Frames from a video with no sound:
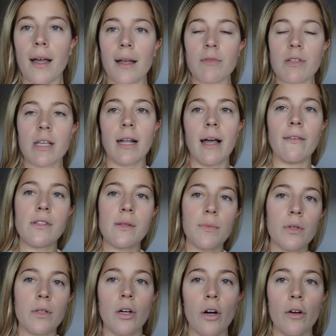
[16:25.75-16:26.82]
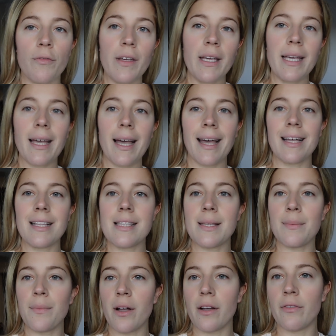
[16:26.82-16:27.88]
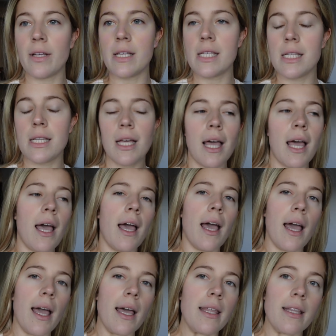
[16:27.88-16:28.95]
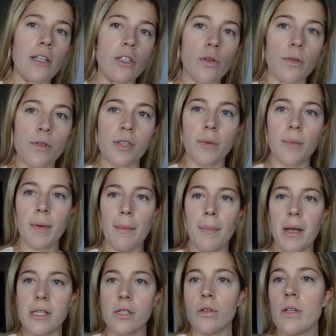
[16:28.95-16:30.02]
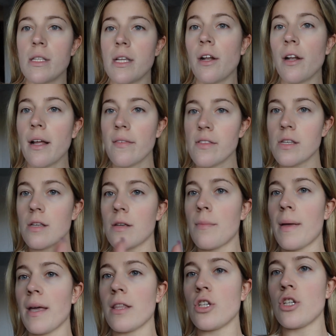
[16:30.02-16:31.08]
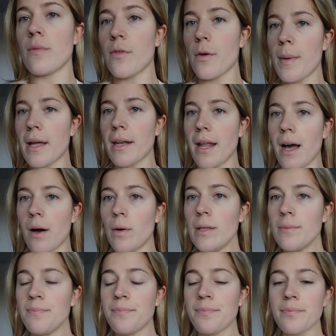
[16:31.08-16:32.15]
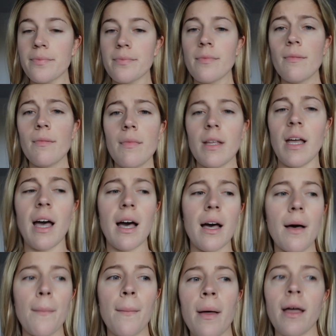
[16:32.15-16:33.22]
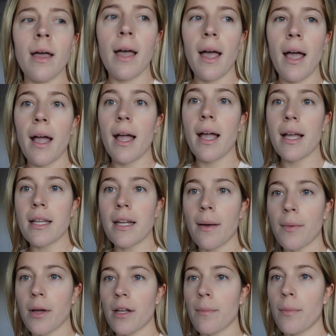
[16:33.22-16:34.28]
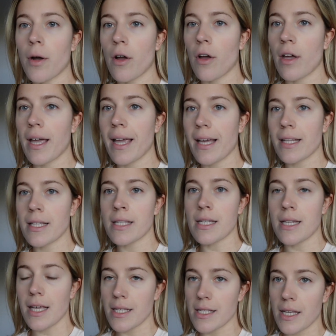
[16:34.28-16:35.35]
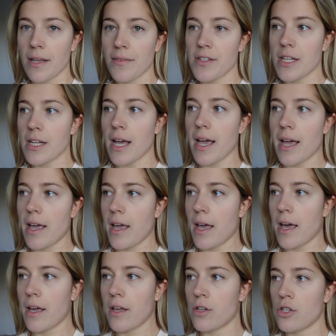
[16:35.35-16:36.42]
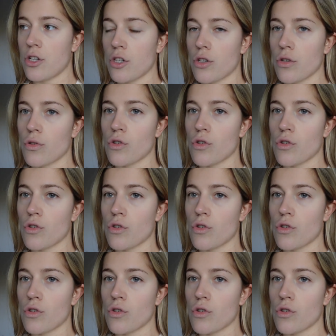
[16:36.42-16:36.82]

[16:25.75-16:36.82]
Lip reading: I'm just gonna have some coffee and some breakfast and then do some of my puzzle because I don't have to be at the gym for about an hour. And I'm gonna borrow Eden's knee sleeves today and do